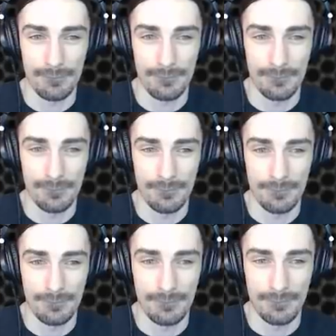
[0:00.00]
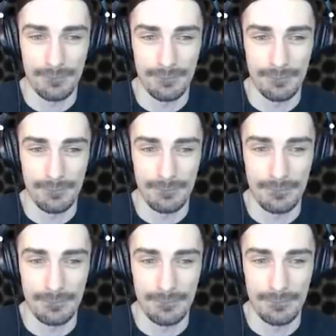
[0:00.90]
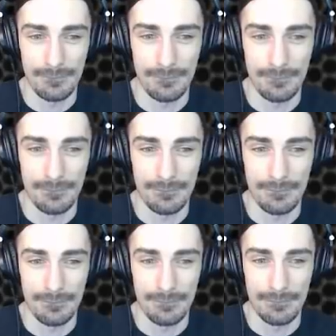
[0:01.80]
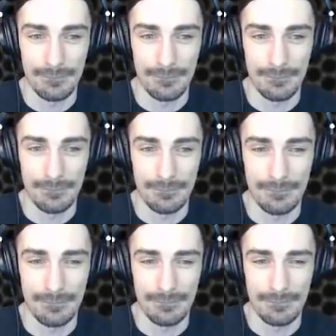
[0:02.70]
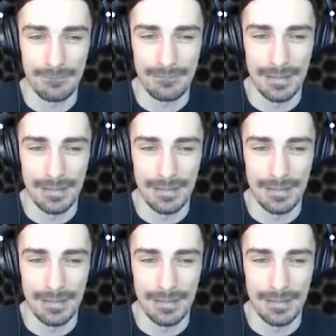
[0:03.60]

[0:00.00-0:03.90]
[no speech]